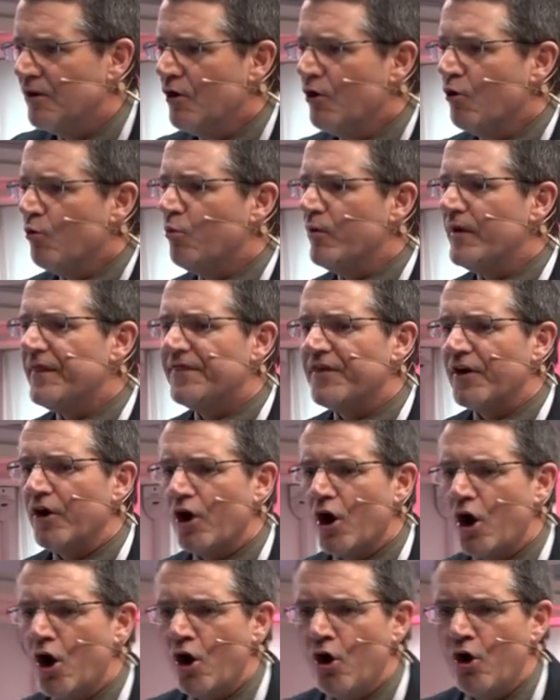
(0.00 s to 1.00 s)
with their
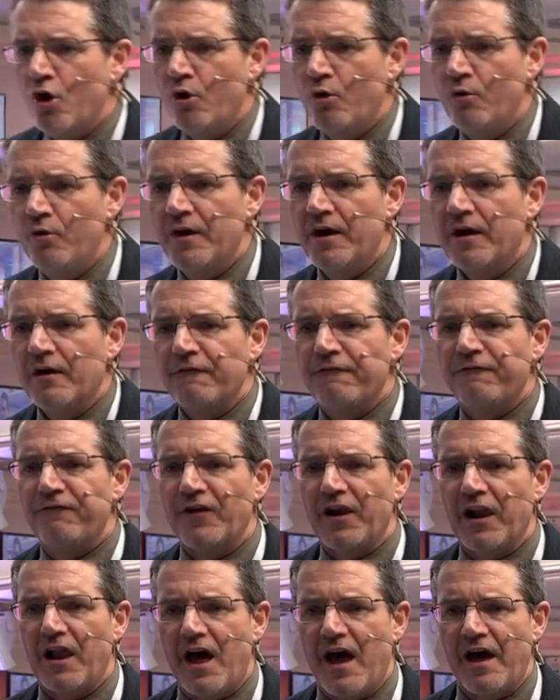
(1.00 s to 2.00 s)
own
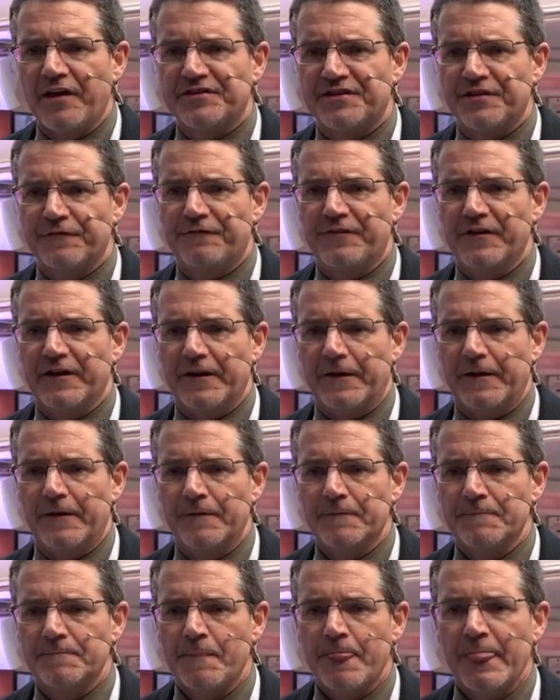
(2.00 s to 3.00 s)
philosophy.
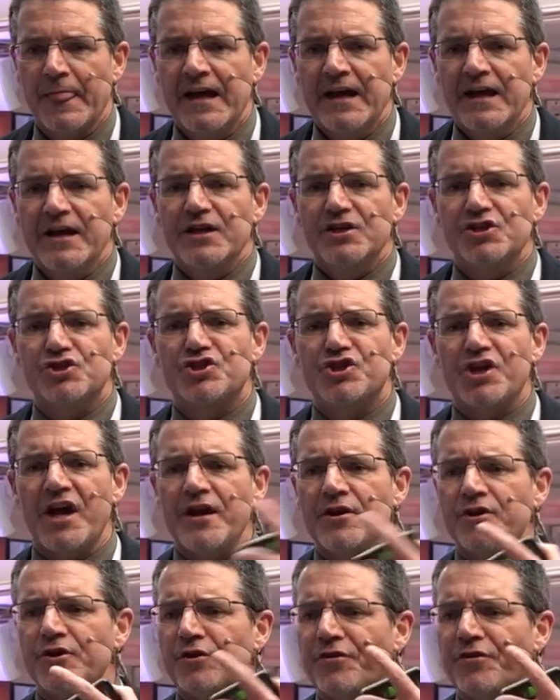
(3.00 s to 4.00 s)
Gender